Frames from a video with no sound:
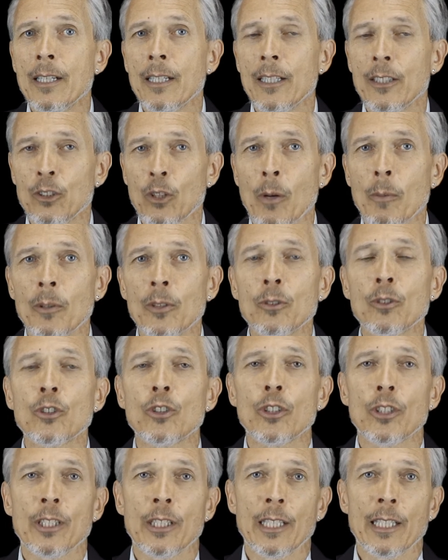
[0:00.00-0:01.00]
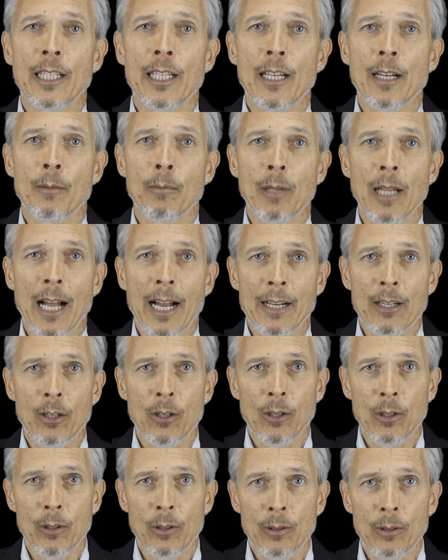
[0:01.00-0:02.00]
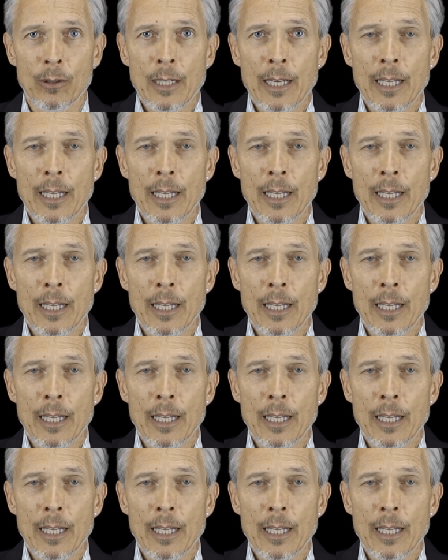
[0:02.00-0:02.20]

is almost certainly a black hole.